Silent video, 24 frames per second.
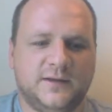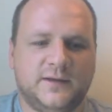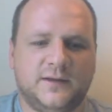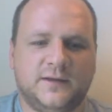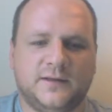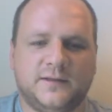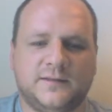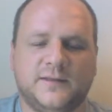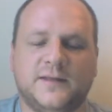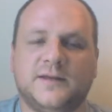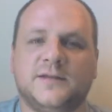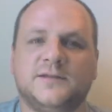
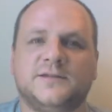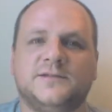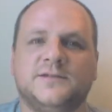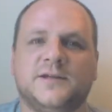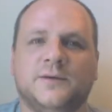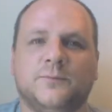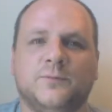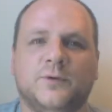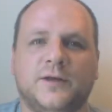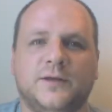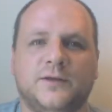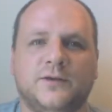there's
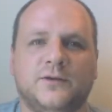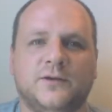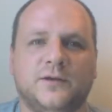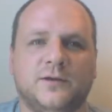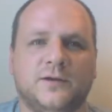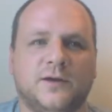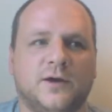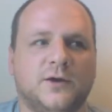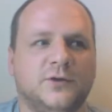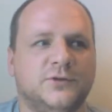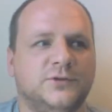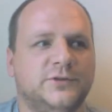somewhere you can
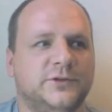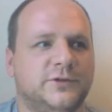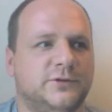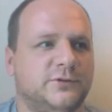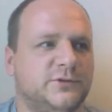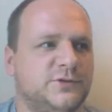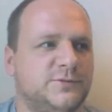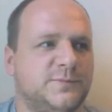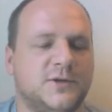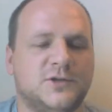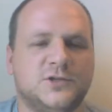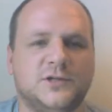go to,
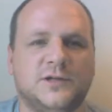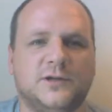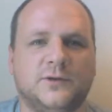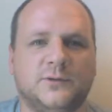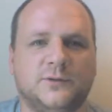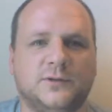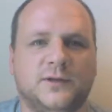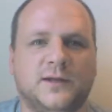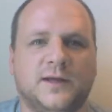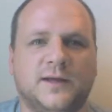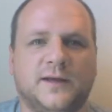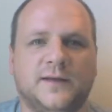especially
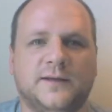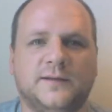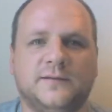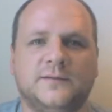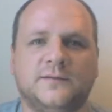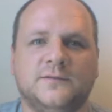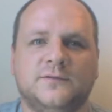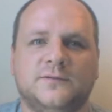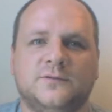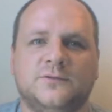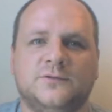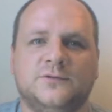online,
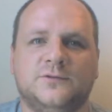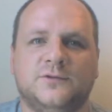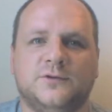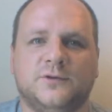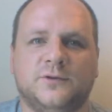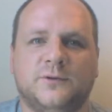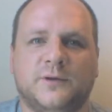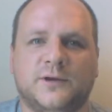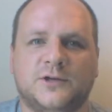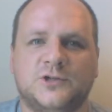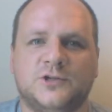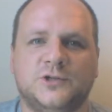
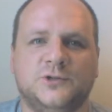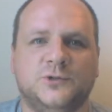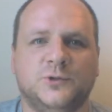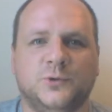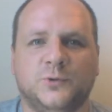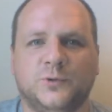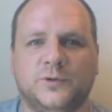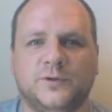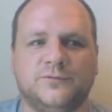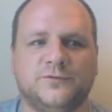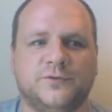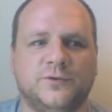to actually
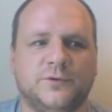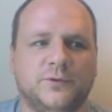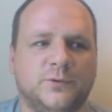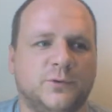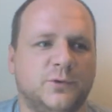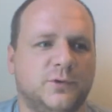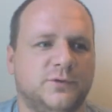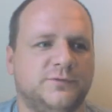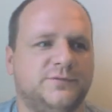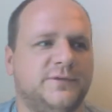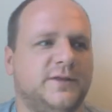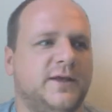talk you through
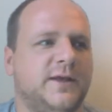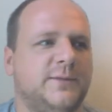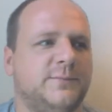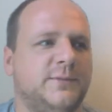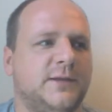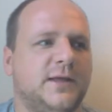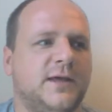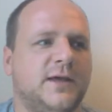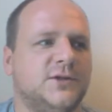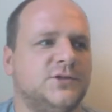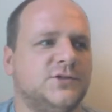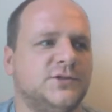all of the
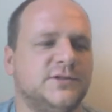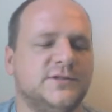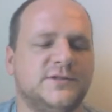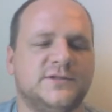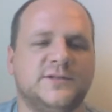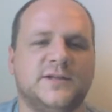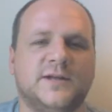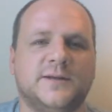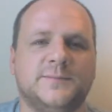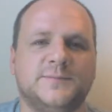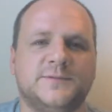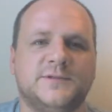application
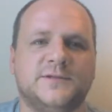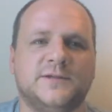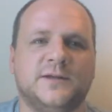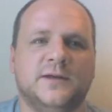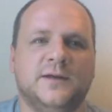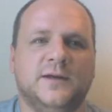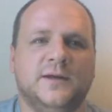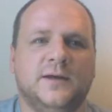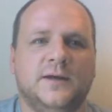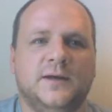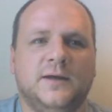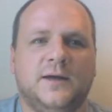steps.
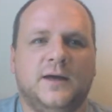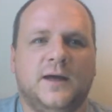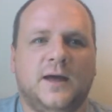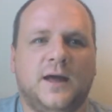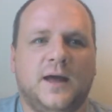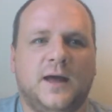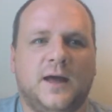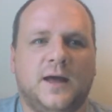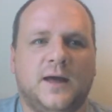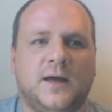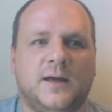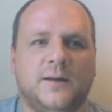
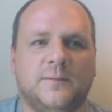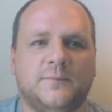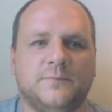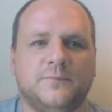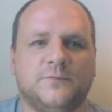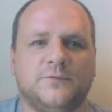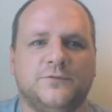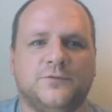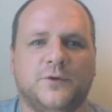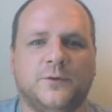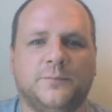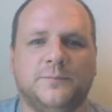
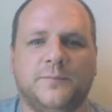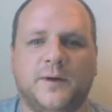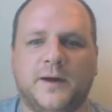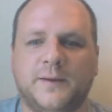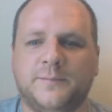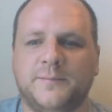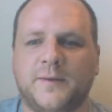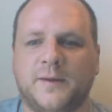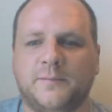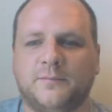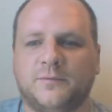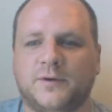From my
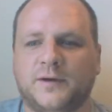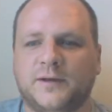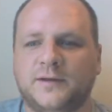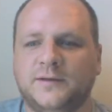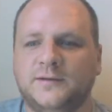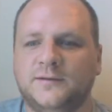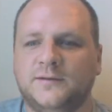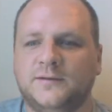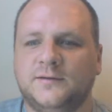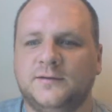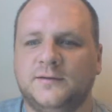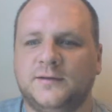memory,
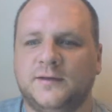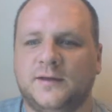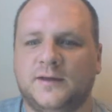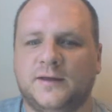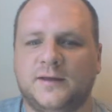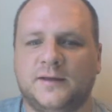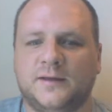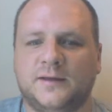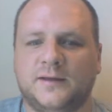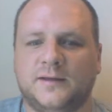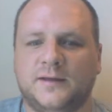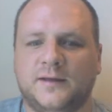
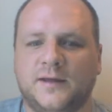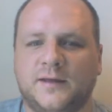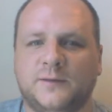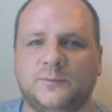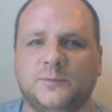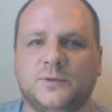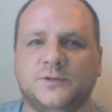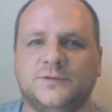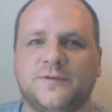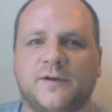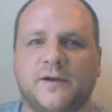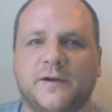it
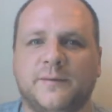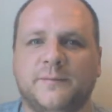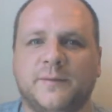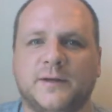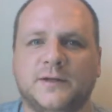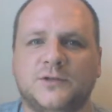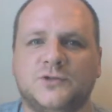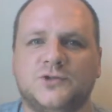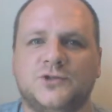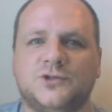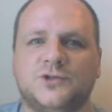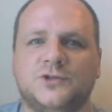was very
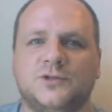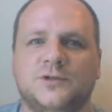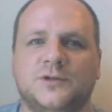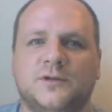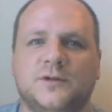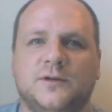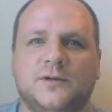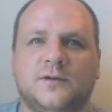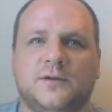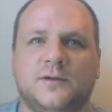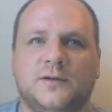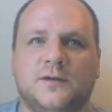much
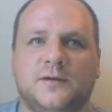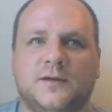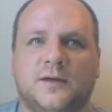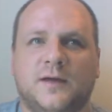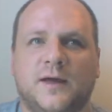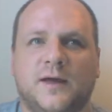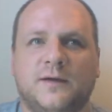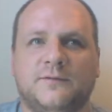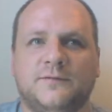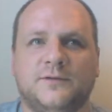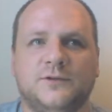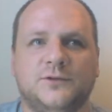
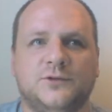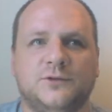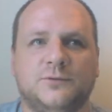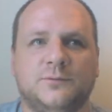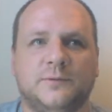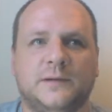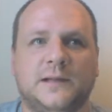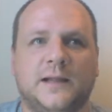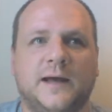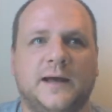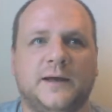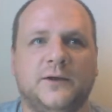having to
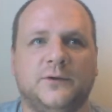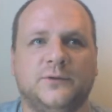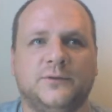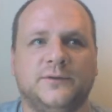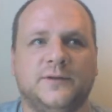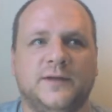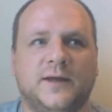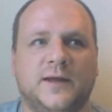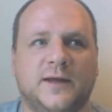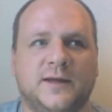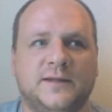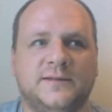rely
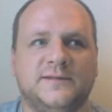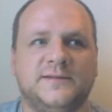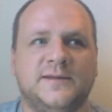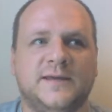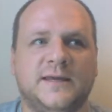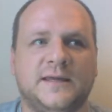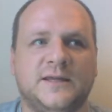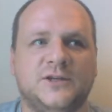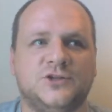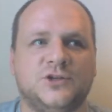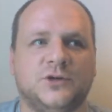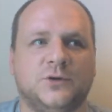on a
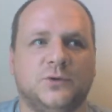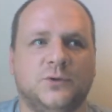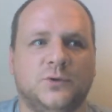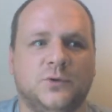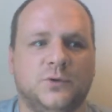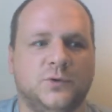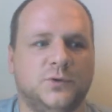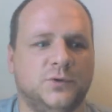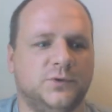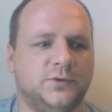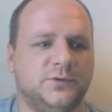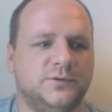teacher
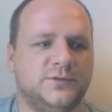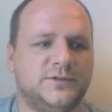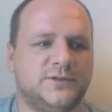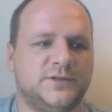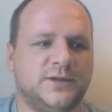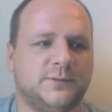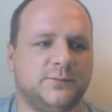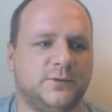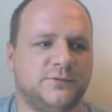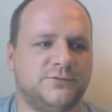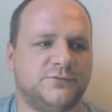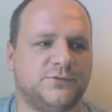or
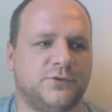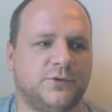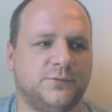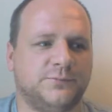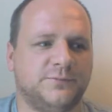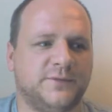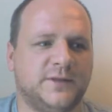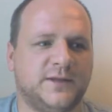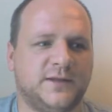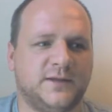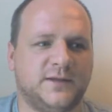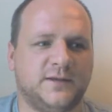someone
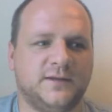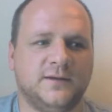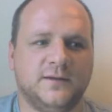from the